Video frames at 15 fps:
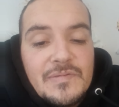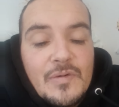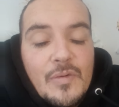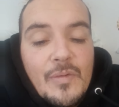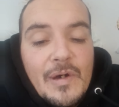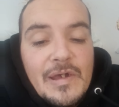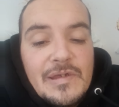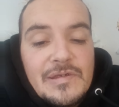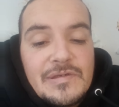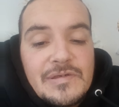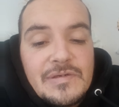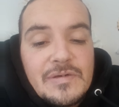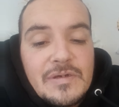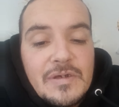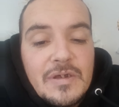
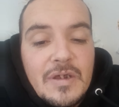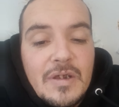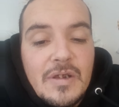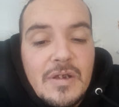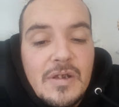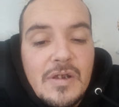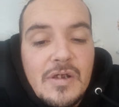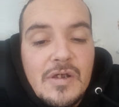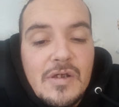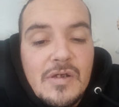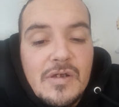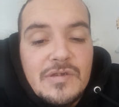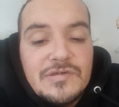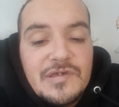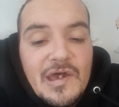always
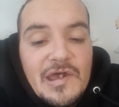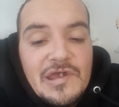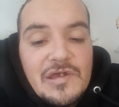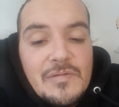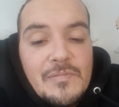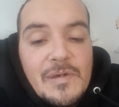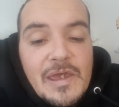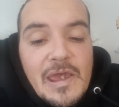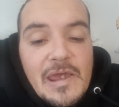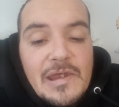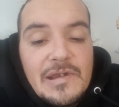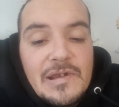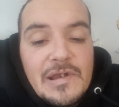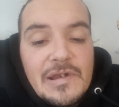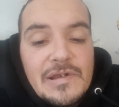taken me
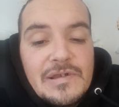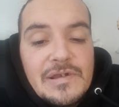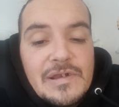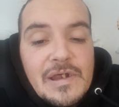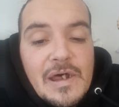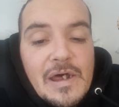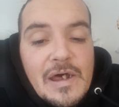in and